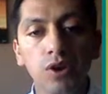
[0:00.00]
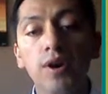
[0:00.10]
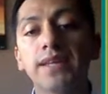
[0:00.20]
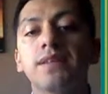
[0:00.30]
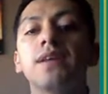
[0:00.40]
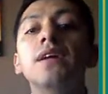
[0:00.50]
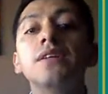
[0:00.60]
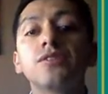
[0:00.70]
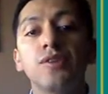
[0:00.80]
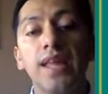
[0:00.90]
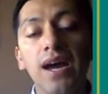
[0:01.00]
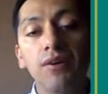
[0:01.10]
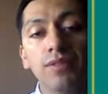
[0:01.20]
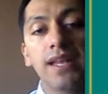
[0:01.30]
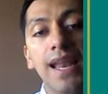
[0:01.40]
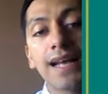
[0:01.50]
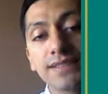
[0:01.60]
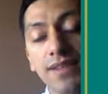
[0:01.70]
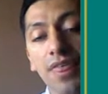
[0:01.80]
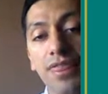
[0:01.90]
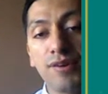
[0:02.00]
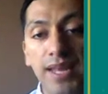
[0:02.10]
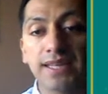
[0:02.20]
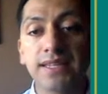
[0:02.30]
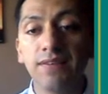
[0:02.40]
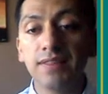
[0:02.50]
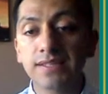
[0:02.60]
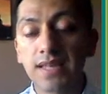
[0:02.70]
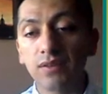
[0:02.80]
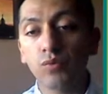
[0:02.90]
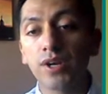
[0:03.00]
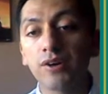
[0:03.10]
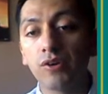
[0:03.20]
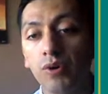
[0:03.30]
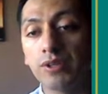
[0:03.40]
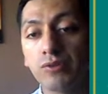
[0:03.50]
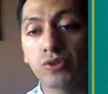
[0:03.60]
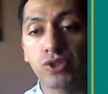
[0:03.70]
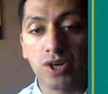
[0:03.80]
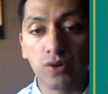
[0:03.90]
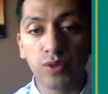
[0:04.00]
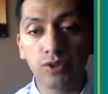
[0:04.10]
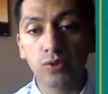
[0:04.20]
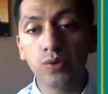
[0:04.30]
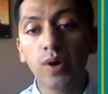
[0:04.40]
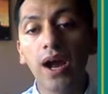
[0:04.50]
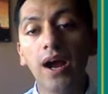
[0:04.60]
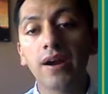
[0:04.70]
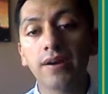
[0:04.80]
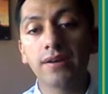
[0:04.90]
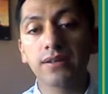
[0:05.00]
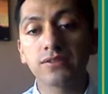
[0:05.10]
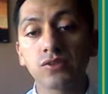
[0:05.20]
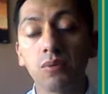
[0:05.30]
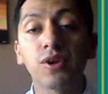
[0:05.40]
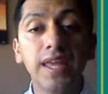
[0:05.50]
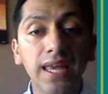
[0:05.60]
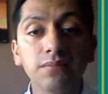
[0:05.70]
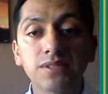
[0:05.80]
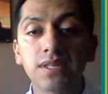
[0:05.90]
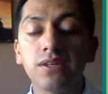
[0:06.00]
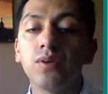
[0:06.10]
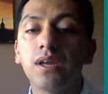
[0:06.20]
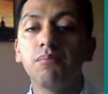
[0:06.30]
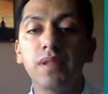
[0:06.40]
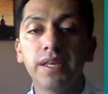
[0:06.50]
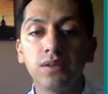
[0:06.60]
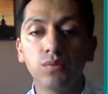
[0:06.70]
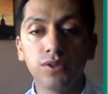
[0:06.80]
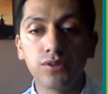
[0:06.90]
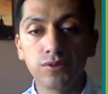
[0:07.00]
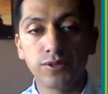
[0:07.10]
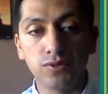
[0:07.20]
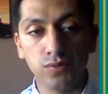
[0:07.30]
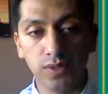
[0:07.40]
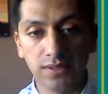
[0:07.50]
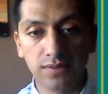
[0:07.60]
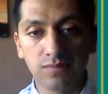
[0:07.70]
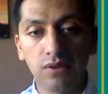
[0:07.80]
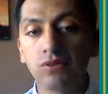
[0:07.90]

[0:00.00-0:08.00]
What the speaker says: All right, so now the last three activities that we are going to share with you are some games that you can play with your students.